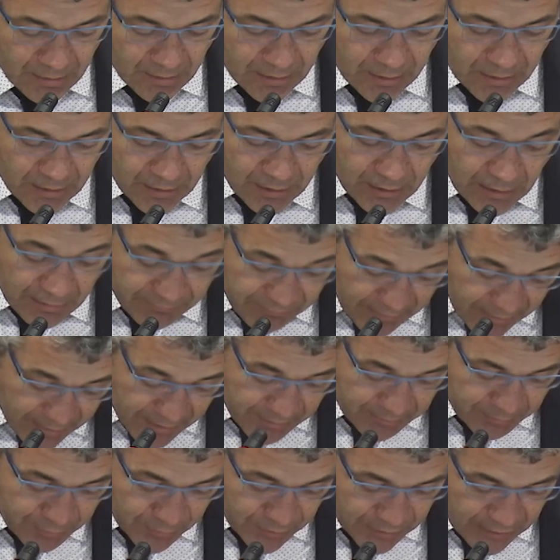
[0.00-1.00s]
in a
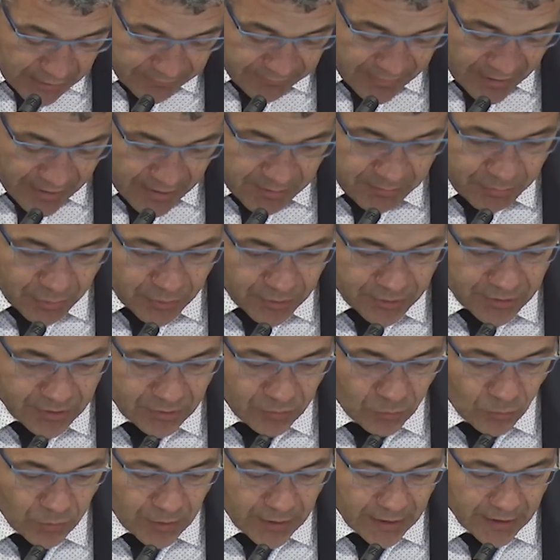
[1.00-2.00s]
very
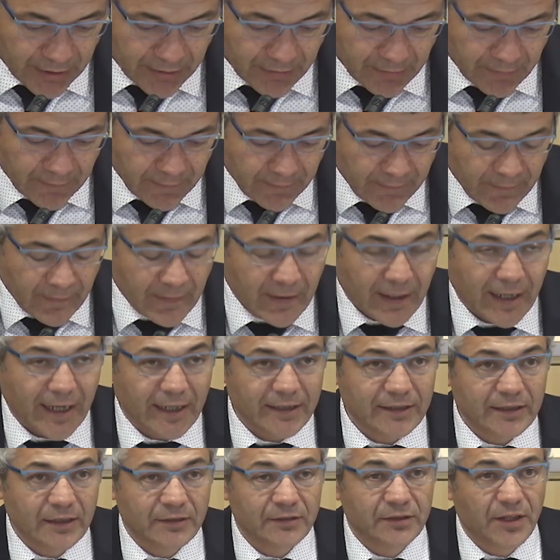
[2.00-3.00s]
important way.
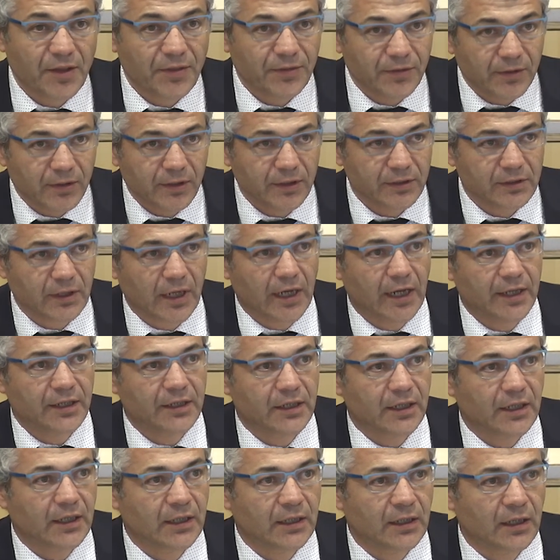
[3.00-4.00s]
And the third
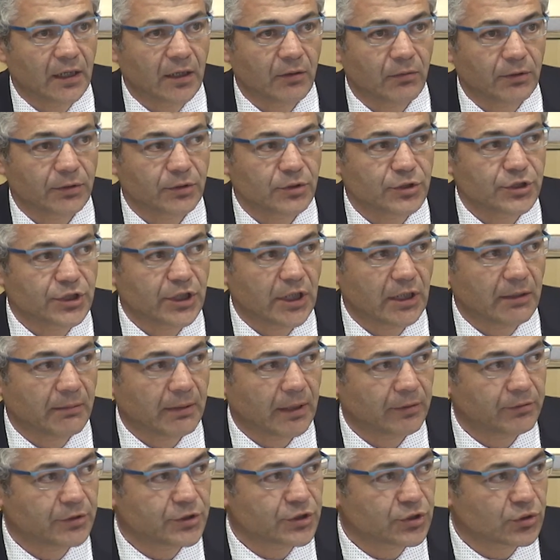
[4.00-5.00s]
idea I want to share
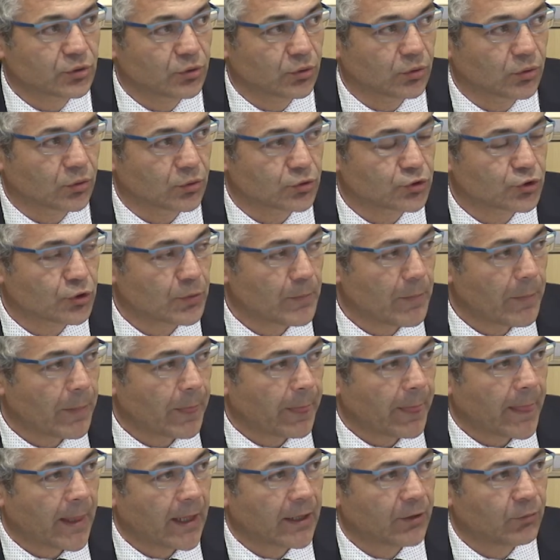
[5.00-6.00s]
about the schools,
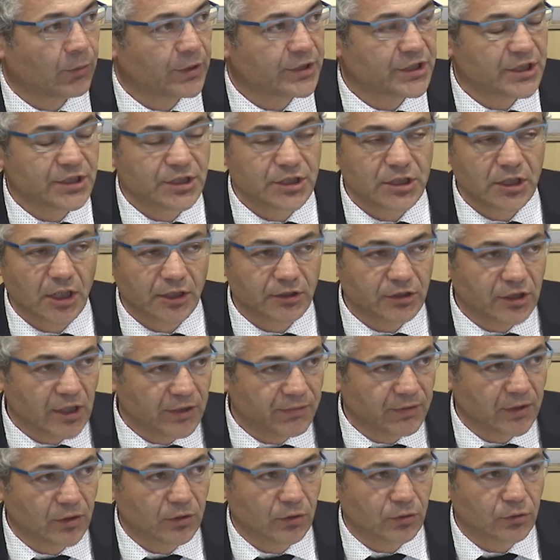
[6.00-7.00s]
which is not
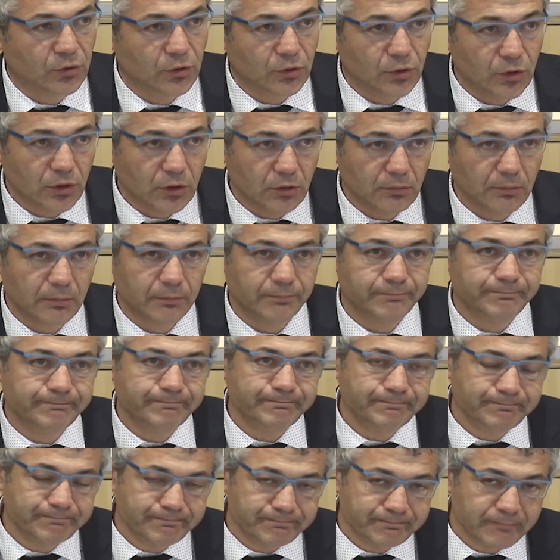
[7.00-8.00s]
difficult to do,
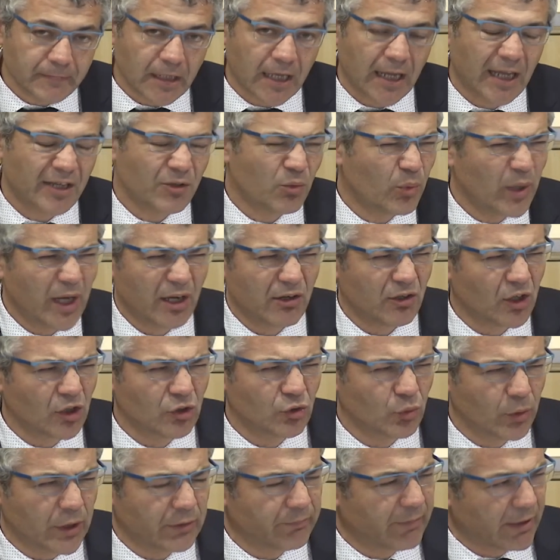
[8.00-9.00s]
and we are
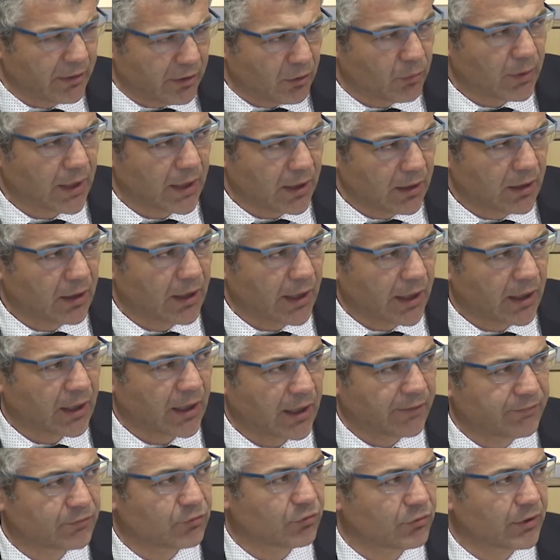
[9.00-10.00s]
not doing very well, I
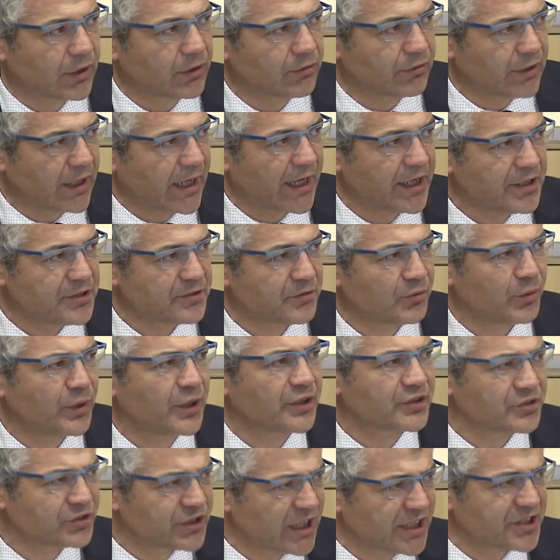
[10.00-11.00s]
have to recognize.
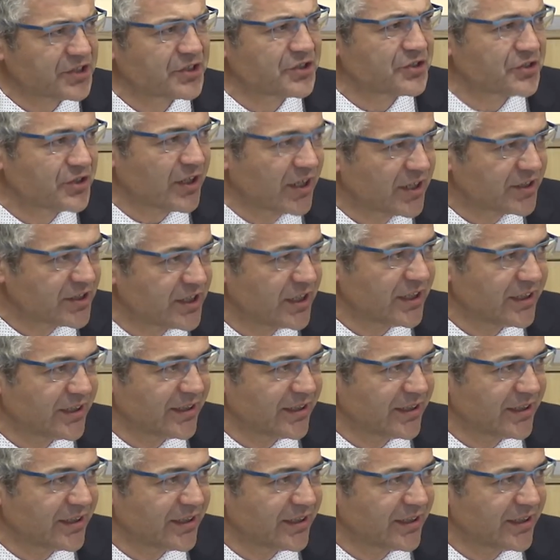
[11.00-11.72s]
We are just starting.